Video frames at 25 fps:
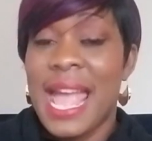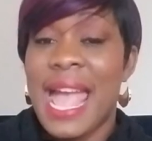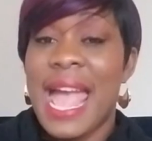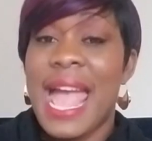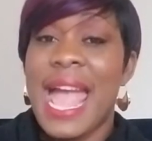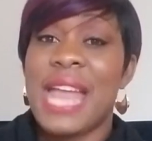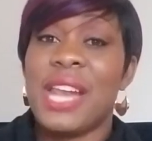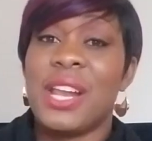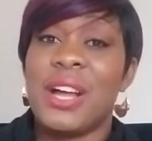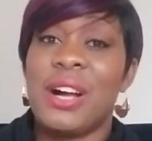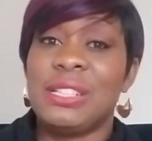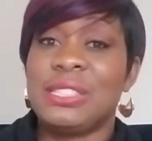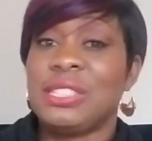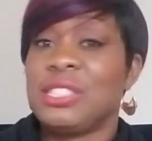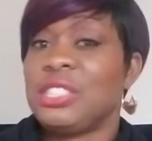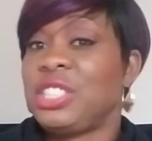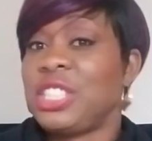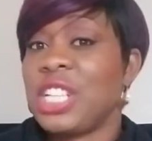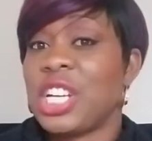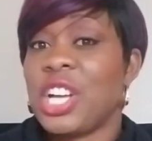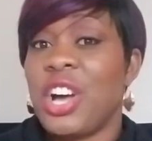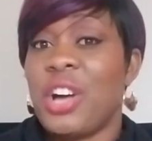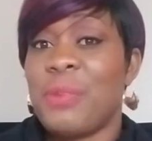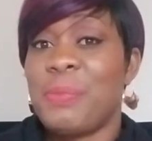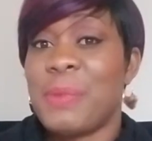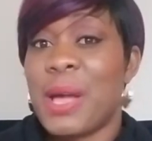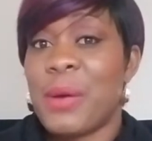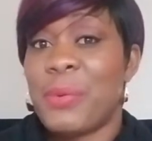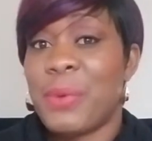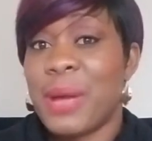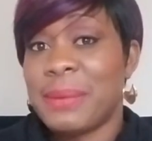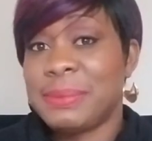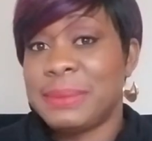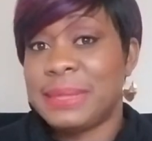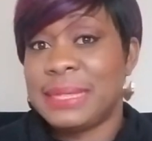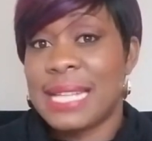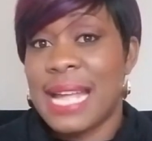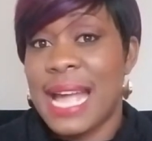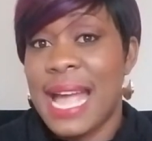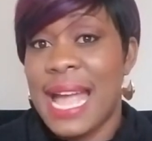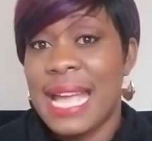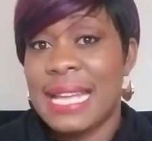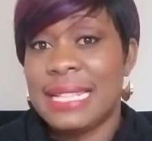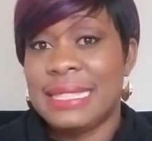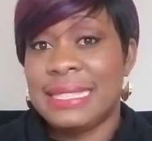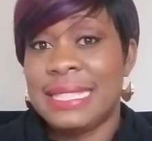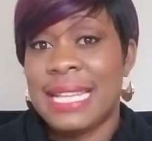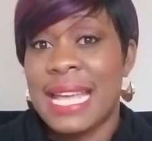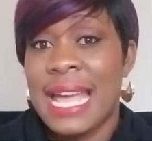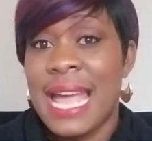And also check out my
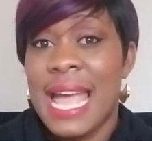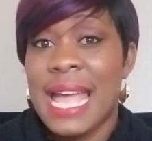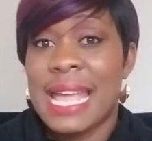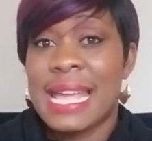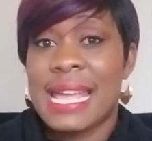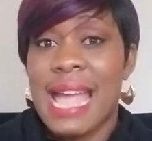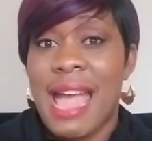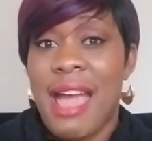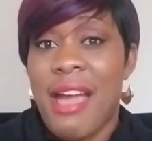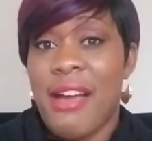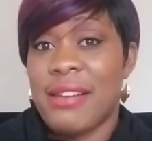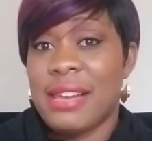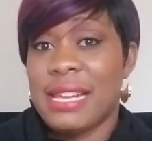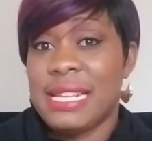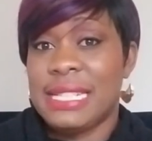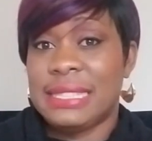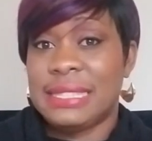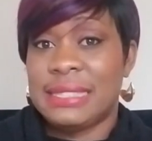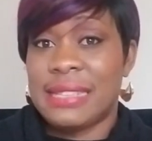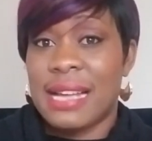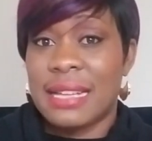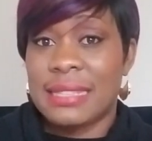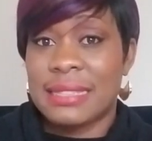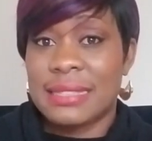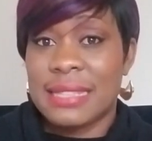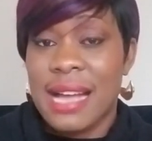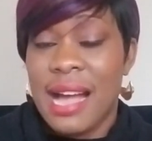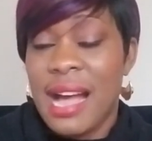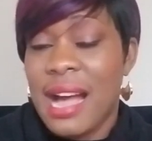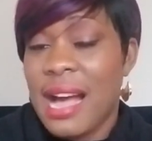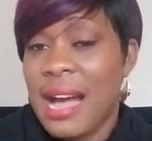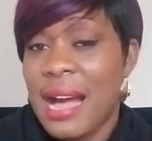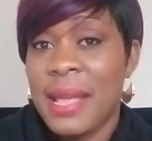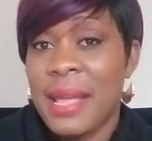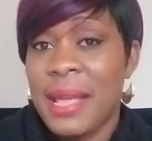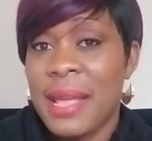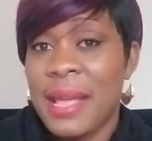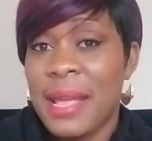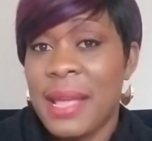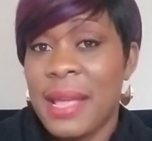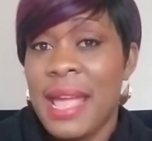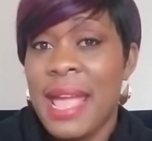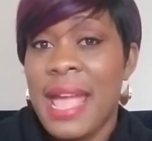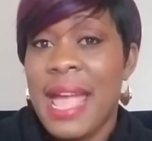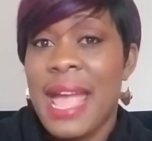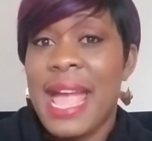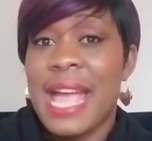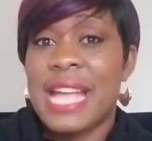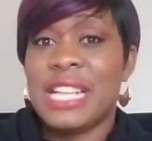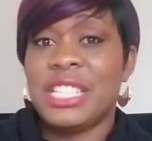website,
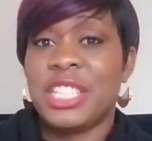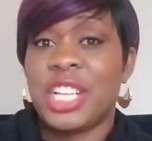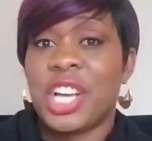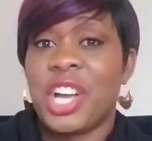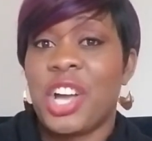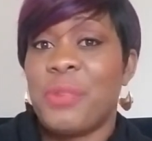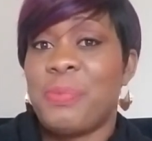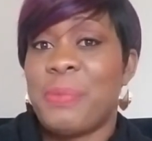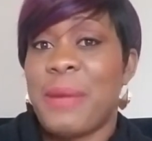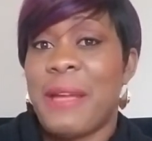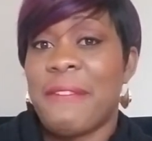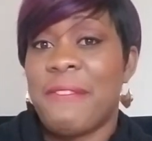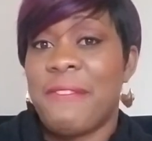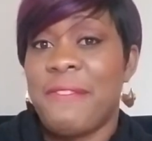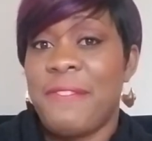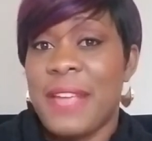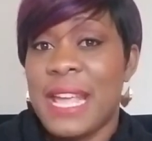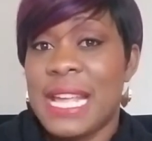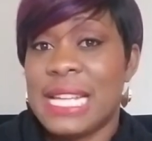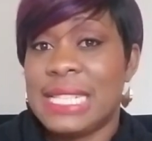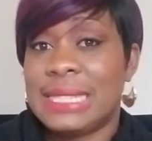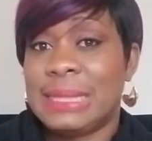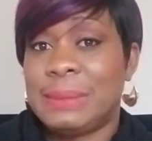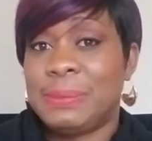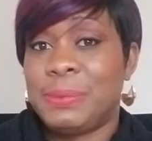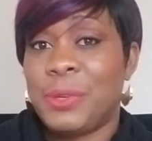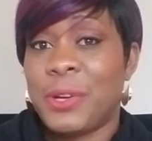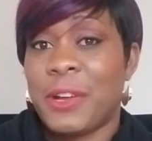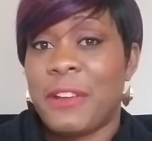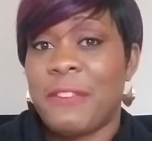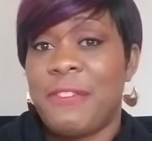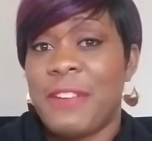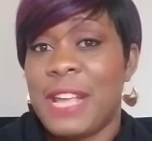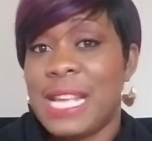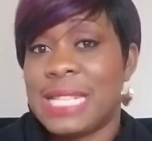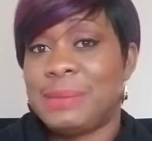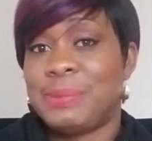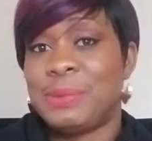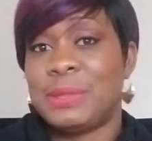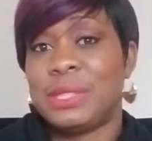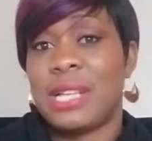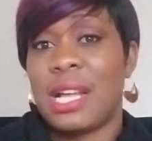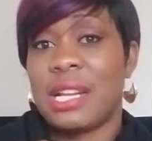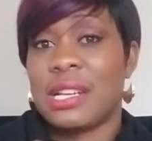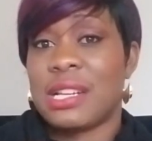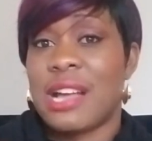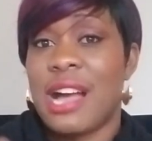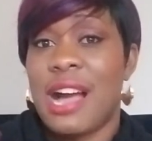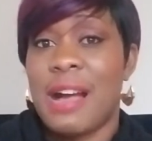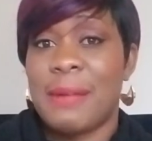karaleise.com and check out my Facebook,
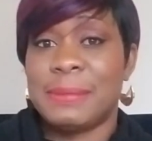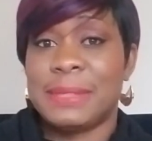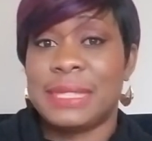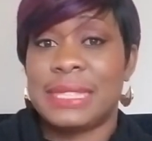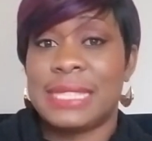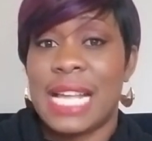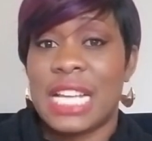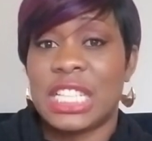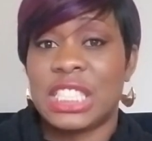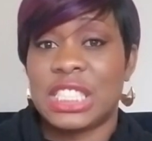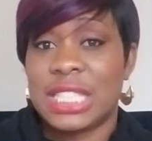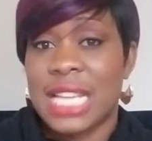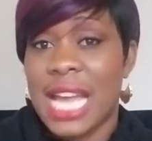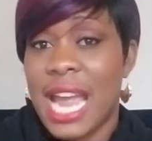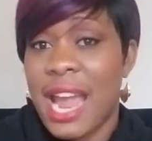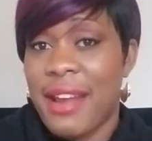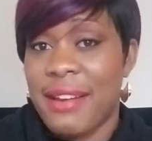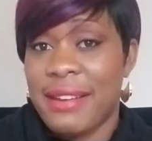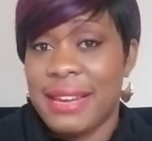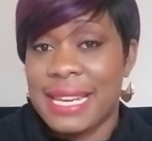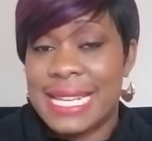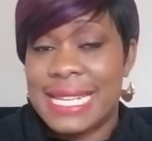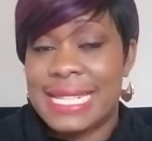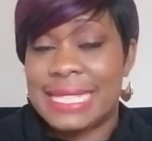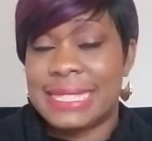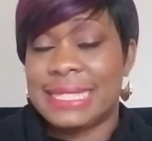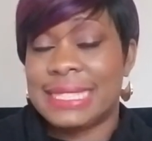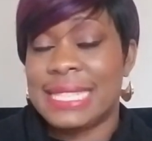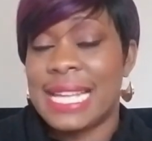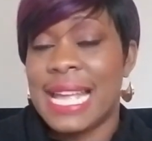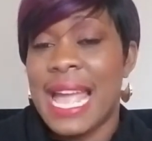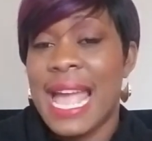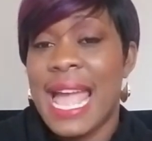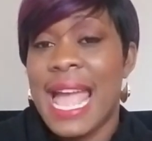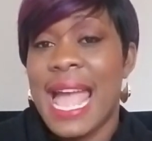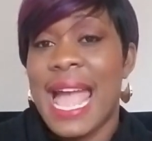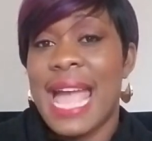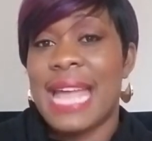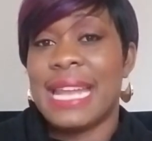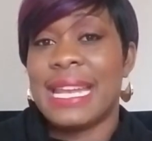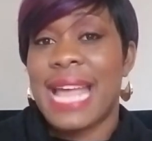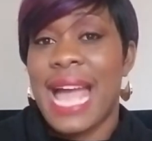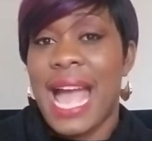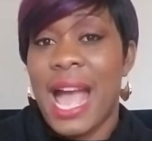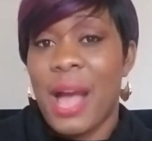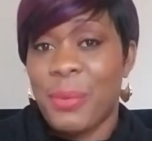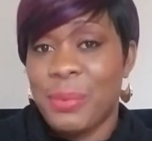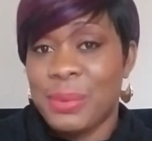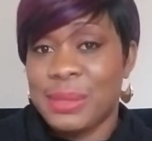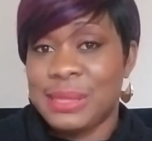facebook.com slash karaleise. And
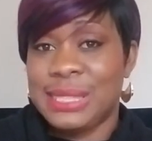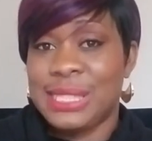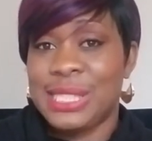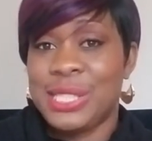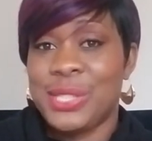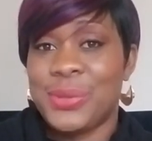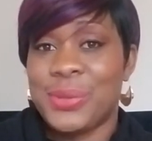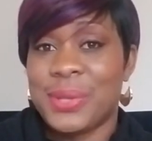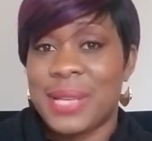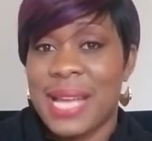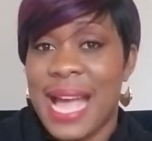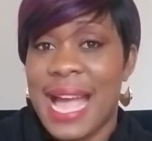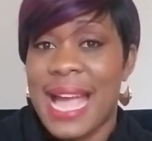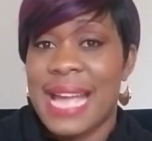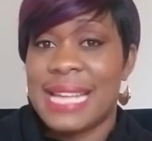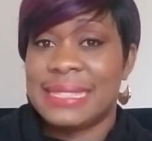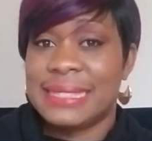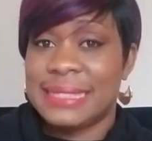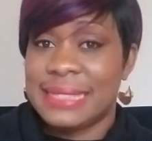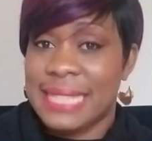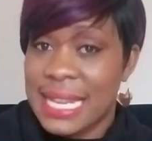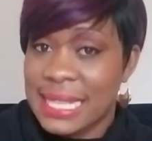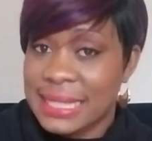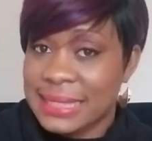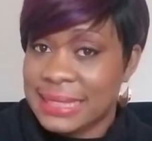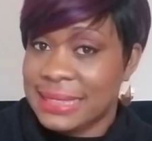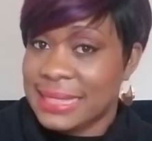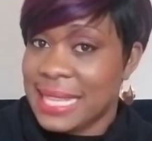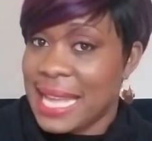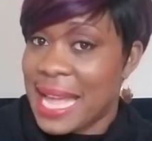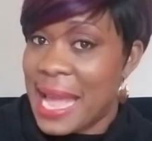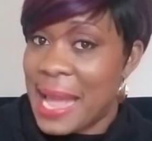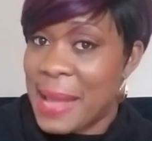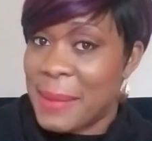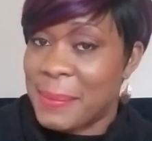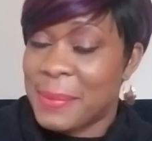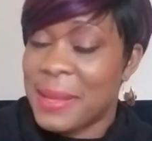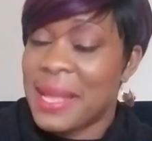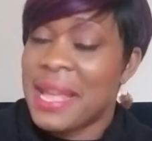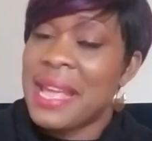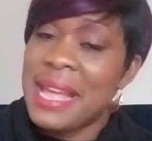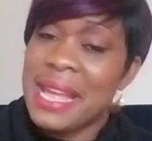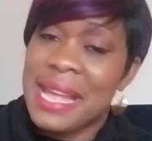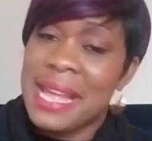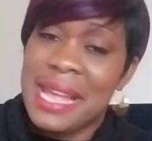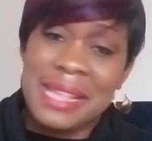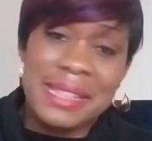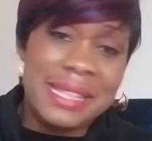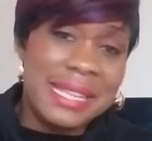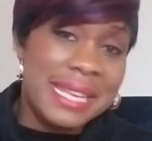I will see you guys next time
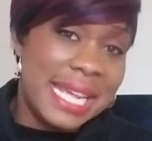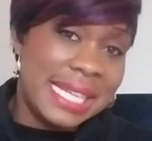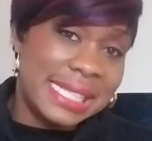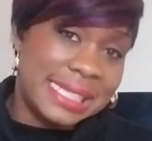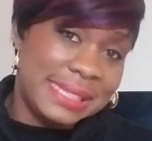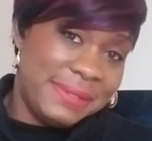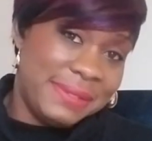in the next